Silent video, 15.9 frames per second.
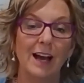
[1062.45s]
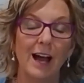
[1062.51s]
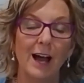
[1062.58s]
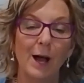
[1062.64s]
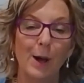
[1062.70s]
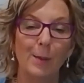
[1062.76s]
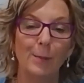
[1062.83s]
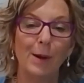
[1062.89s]

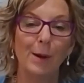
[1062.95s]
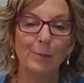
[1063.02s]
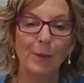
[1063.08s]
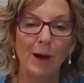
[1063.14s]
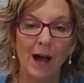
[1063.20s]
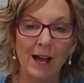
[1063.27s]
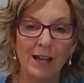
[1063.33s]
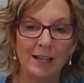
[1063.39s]

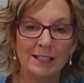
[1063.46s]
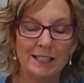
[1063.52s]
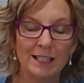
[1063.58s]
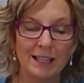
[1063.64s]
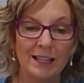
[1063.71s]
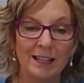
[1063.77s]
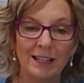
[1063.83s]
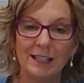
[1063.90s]
But
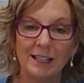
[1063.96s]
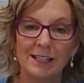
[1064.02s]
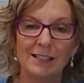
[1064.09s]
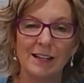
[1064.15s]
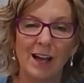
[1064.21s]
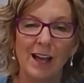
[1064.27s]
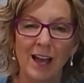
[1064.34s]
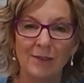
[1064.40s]
the thing
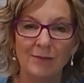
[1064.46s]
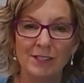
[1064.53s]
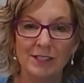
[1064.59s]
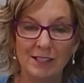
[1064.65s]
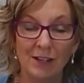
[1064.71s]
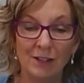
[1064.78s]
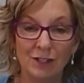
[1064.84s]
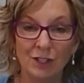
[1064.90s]
is, I have
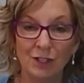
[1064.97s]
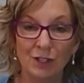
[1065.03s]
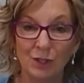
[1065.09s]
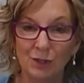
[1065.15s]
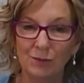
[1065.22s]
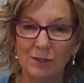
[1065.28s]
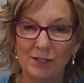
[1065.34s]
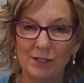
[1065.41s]
such
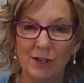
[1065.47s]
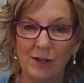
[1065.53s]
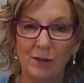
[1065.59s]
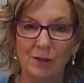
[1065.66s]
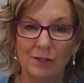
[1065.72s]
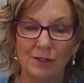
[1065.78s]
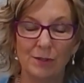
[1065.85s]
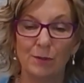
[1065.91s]
good
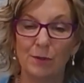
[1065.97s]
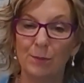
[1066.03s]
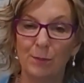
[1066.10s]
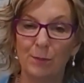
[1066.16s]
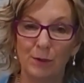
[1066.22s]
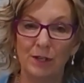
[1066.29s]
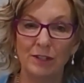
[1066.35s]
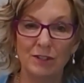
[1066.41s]
results with
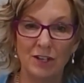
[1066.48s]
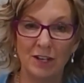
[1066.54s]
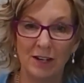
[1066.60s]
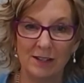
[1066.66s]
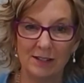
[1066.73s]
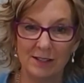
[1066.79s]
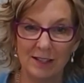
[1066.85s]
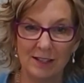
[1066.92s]
putting
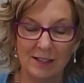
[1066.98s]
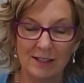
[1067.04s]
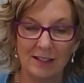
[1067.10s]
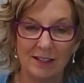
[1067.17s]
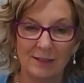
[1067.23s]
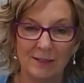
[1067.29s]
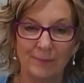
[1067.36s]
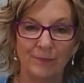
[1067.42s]
GICs
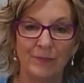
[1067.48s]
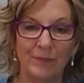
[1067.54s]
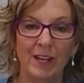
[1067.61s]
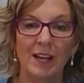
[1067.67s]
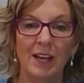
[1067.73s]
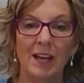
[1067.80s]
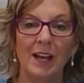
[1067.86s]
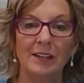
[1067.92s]
in.
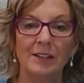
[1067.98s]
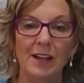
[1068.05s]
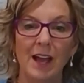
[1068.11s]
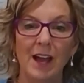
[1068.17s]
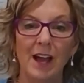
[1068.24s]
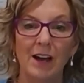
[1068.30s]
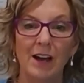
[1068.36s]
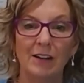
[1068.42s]

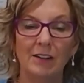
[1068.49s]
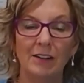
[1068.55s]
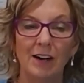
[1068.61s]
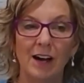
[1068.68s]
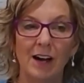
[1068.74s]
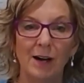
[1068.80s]
Now,